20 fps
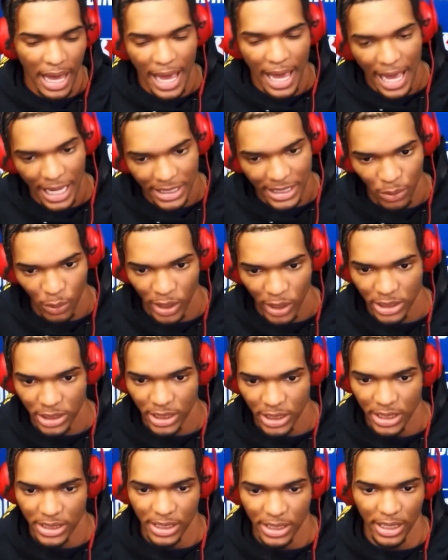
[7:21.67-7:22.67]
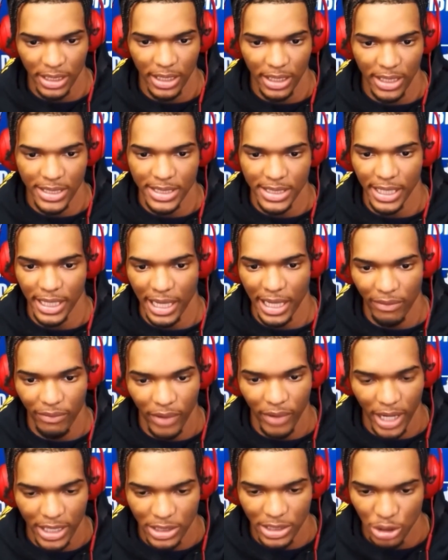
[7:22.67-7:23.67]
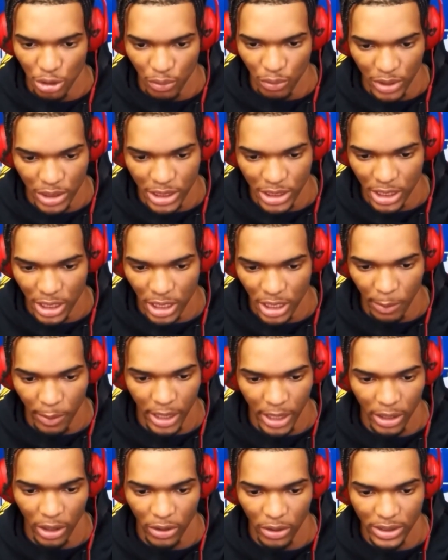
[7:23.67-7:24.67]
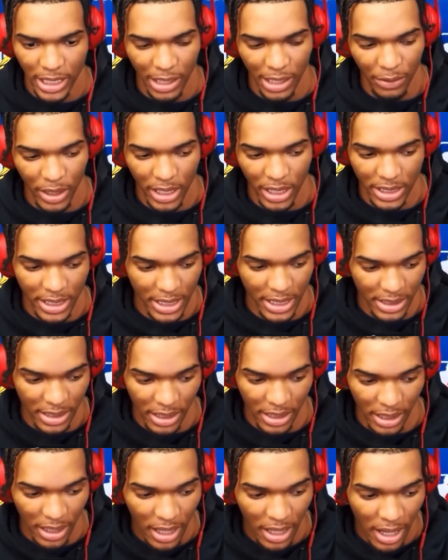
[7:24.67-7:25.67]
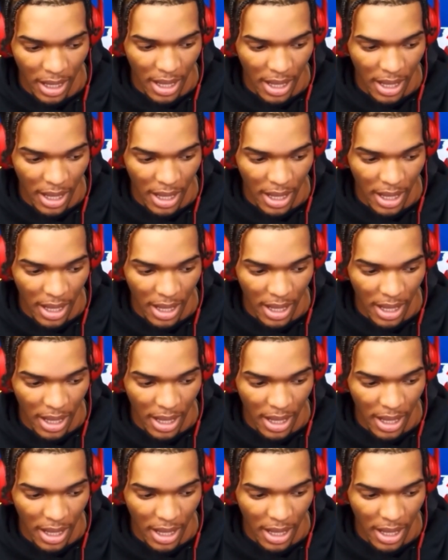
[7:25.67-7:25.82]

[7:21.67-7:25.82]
ask questions and seek advice to, for sure. But you know, Tyrese, he's a